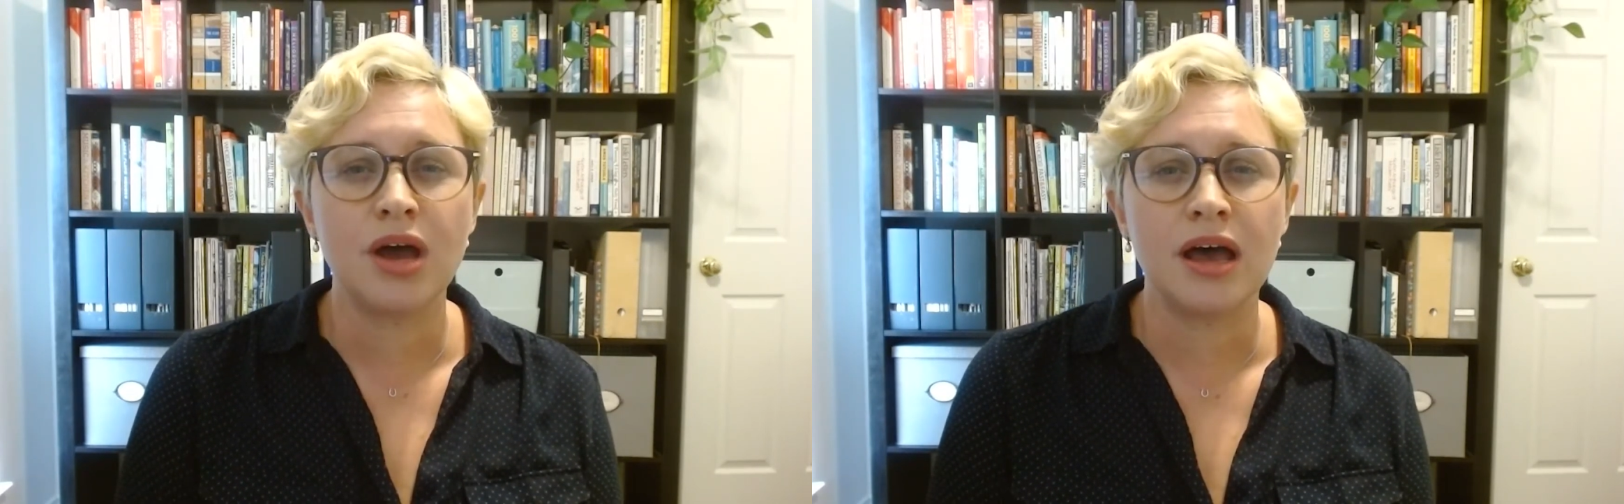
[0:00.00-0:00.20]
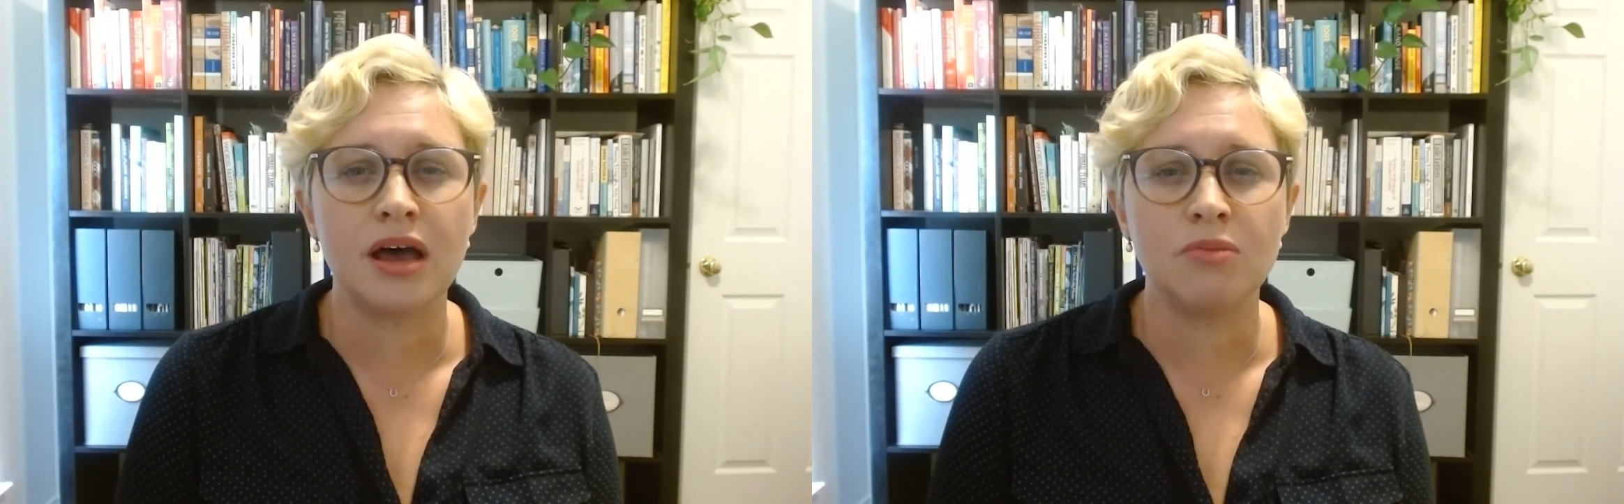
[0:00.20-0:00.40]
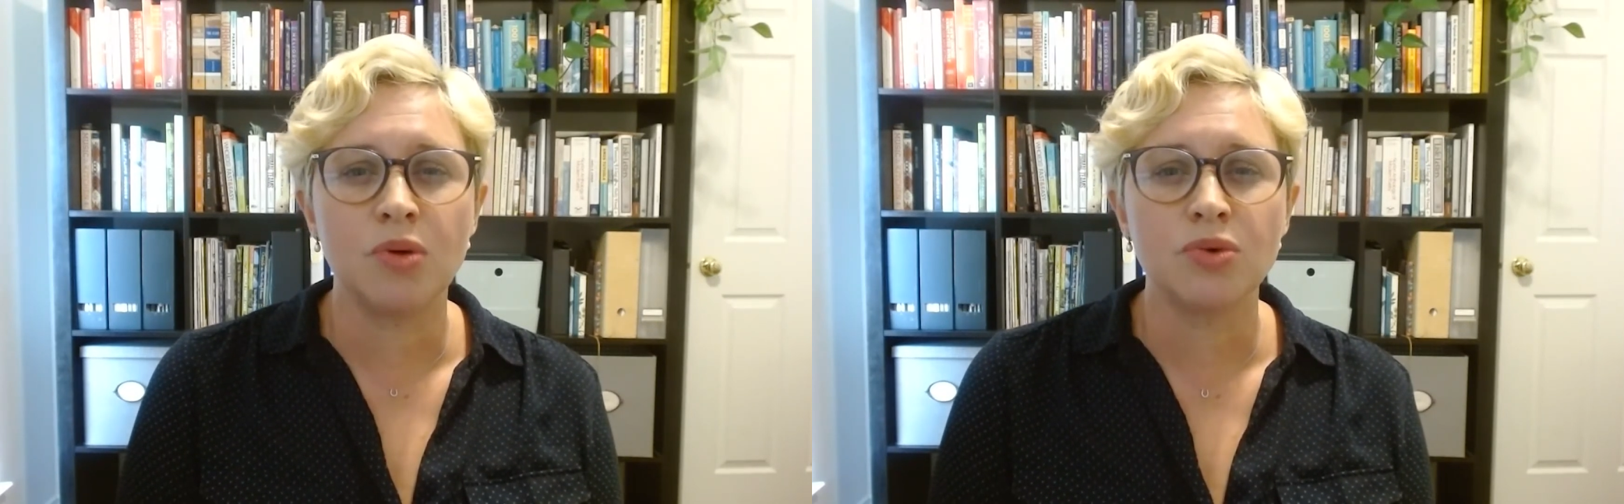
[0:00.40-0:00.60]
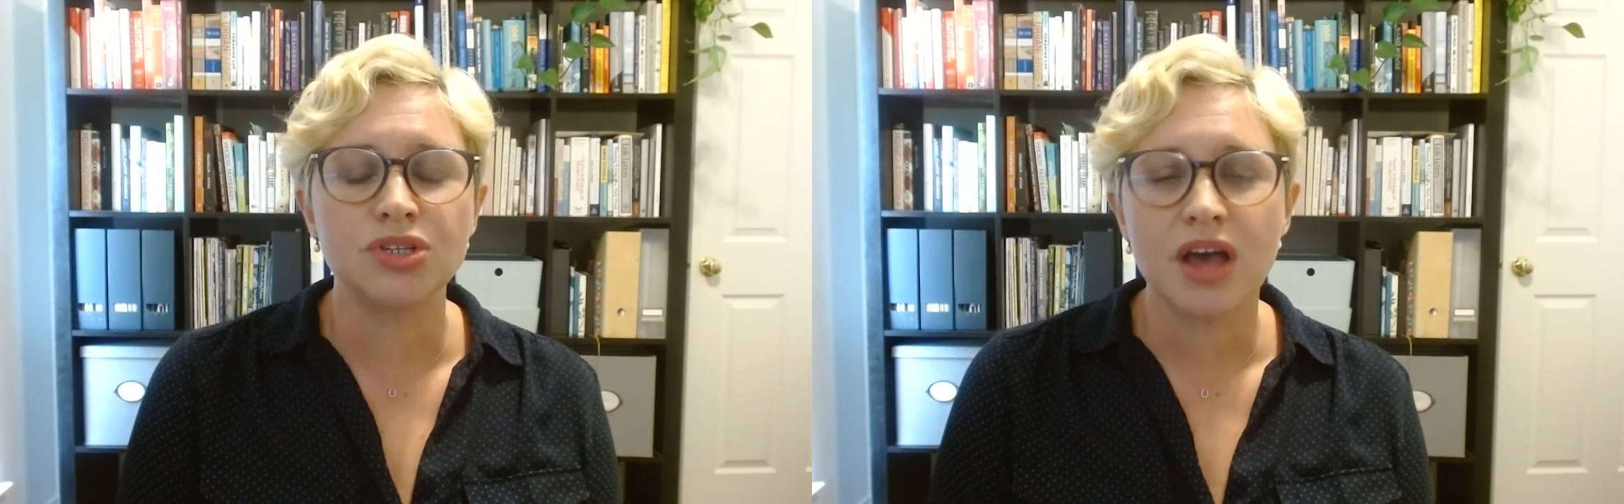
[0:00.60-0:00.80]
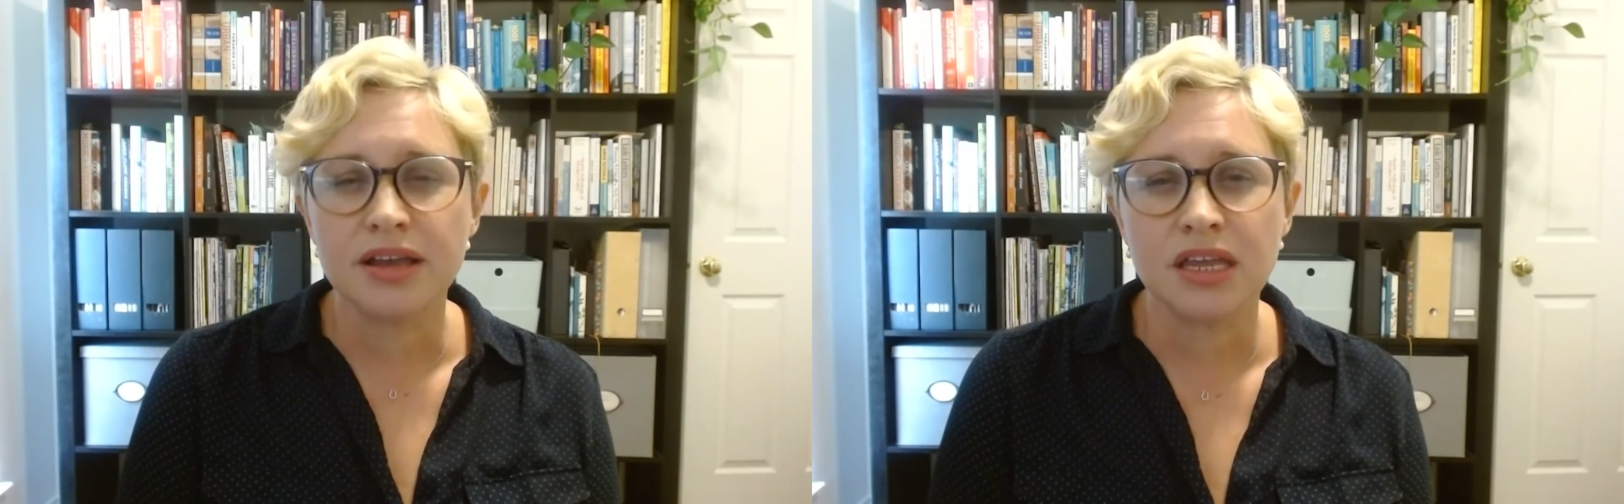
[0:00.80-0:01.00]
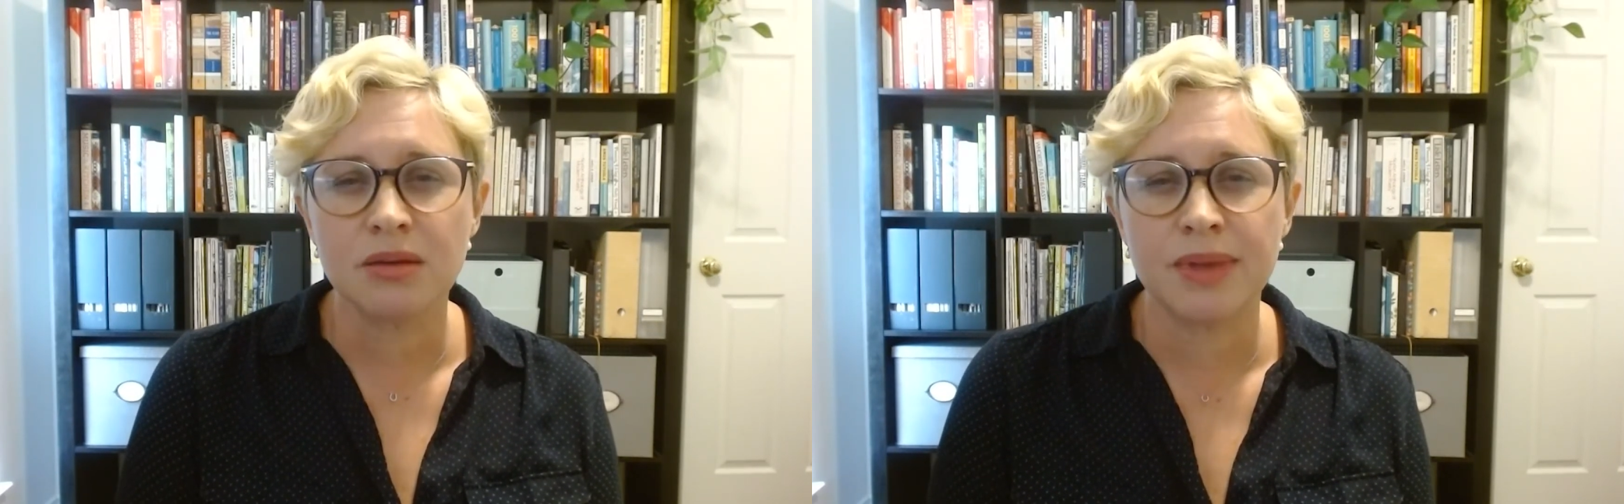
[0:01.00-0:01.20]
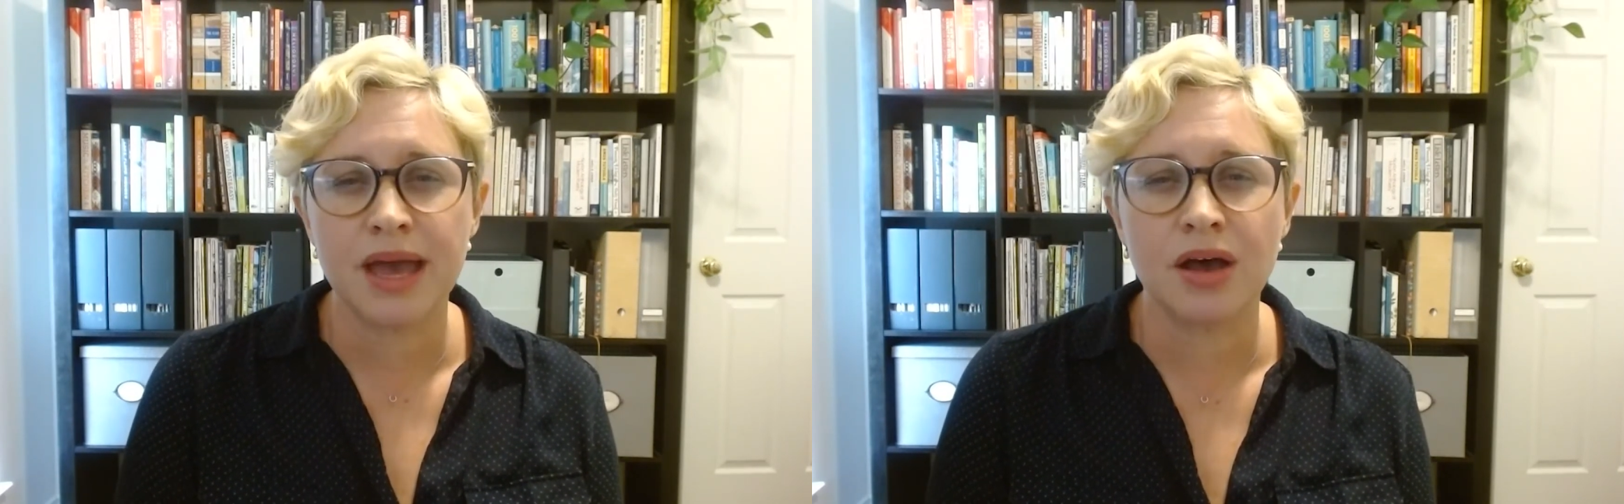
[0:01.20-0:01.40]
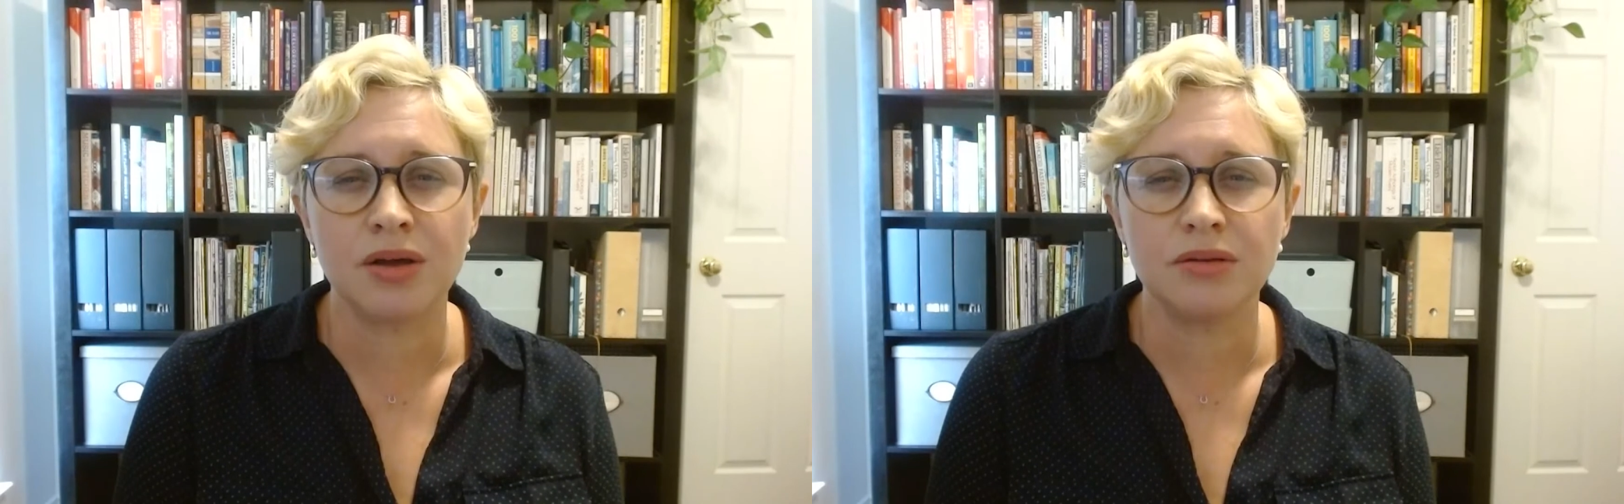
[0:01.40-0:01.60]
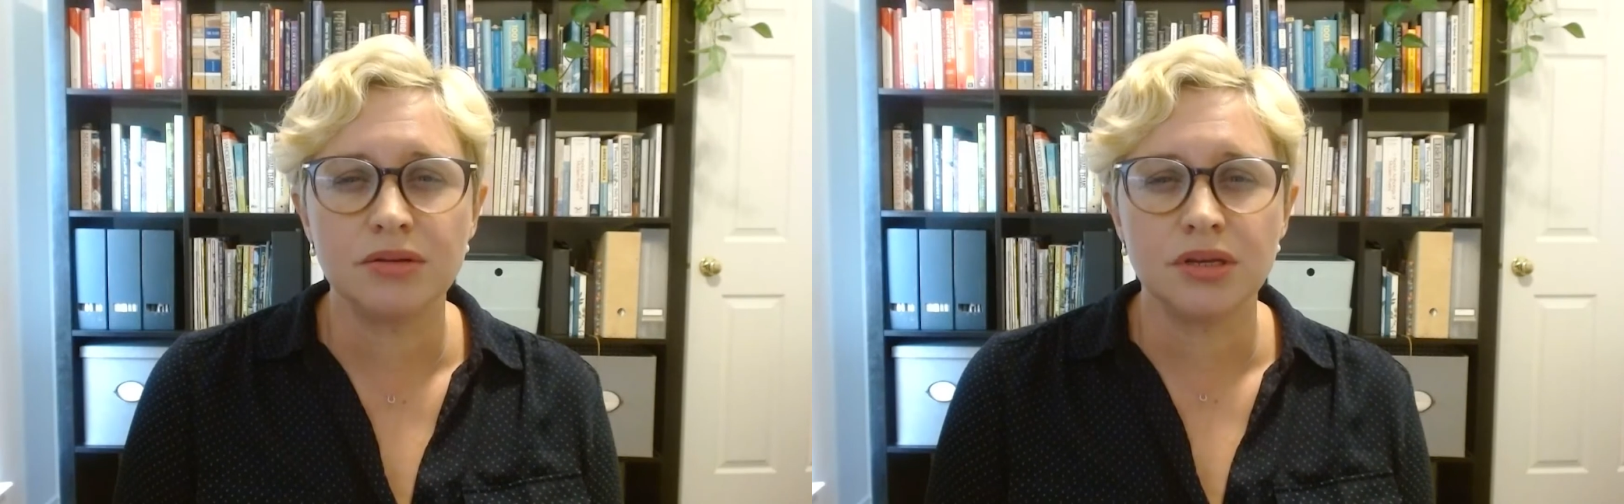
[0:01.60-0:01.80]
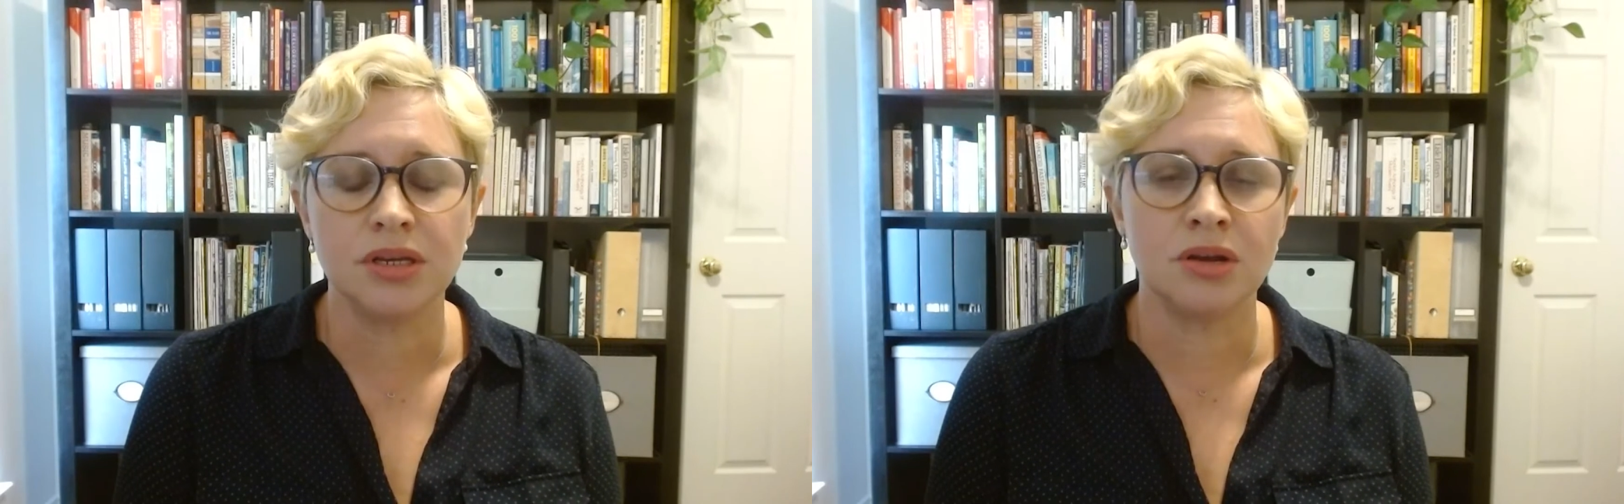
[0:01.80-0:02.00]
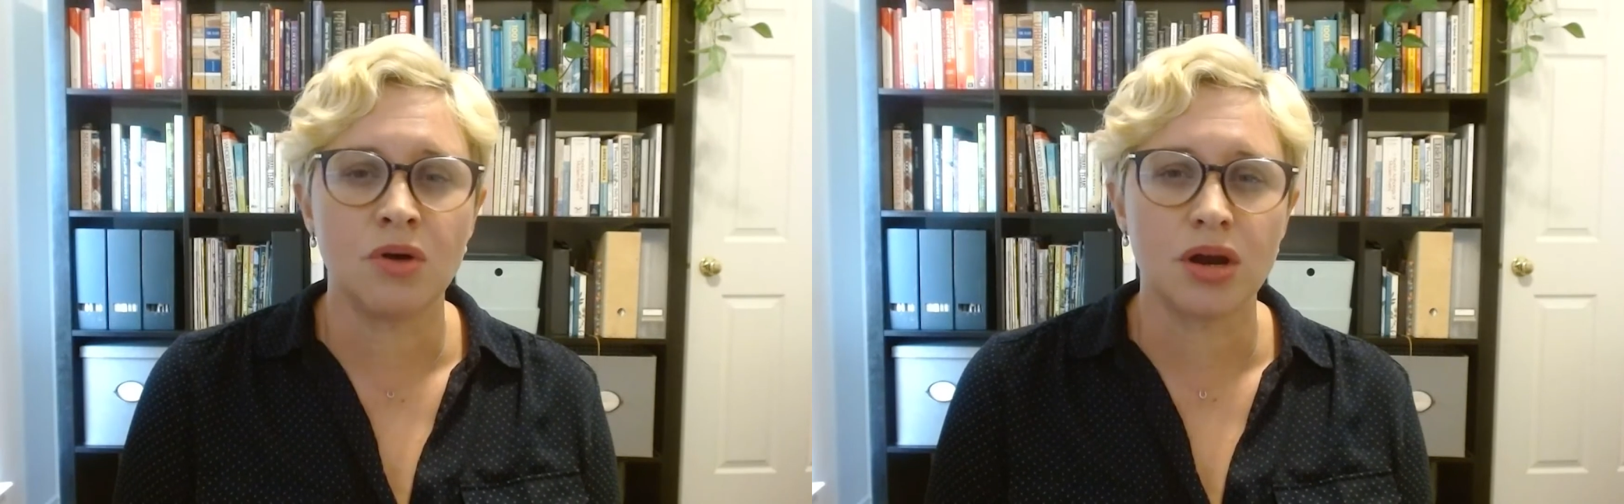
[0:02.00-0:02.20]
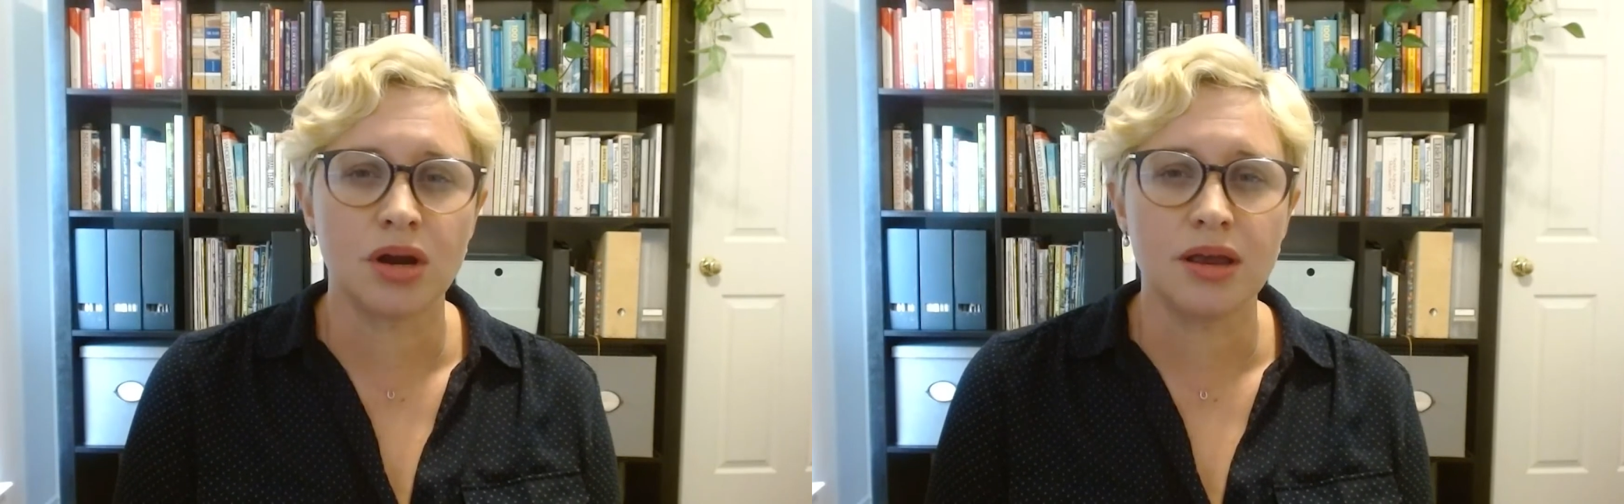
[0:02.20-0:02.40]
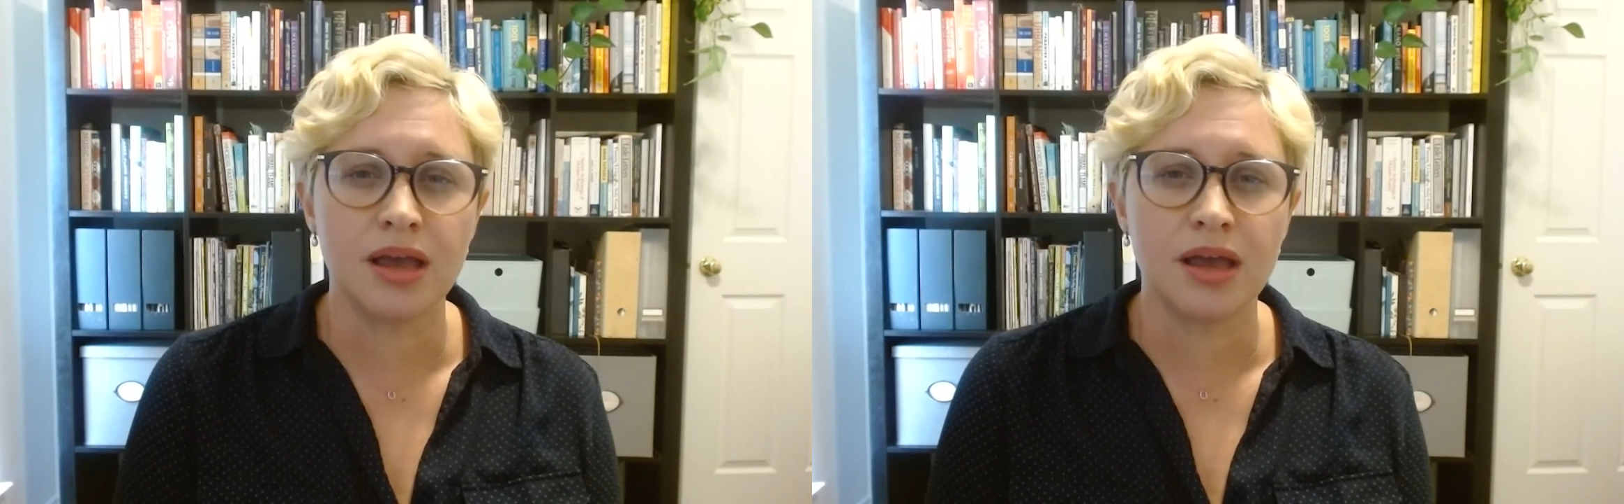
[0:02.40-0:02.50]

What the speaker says: when we're talking about, our